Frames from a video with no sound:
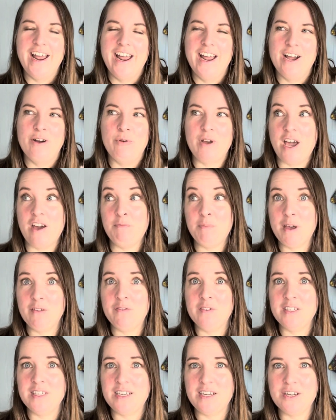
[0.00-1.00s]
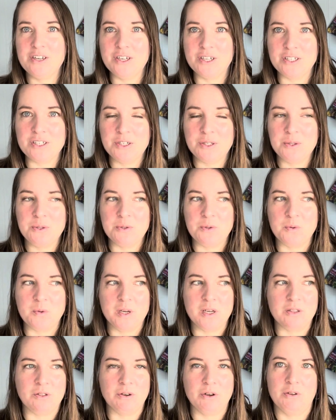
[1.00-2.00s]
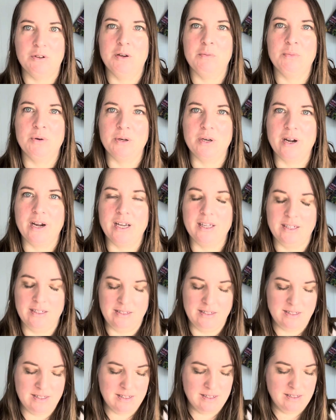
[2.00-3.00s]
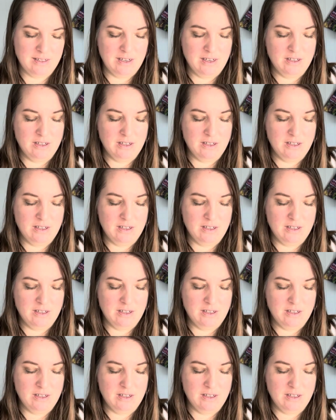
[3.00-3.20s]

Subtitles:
We have puffins here too. They're out on Bird Islands.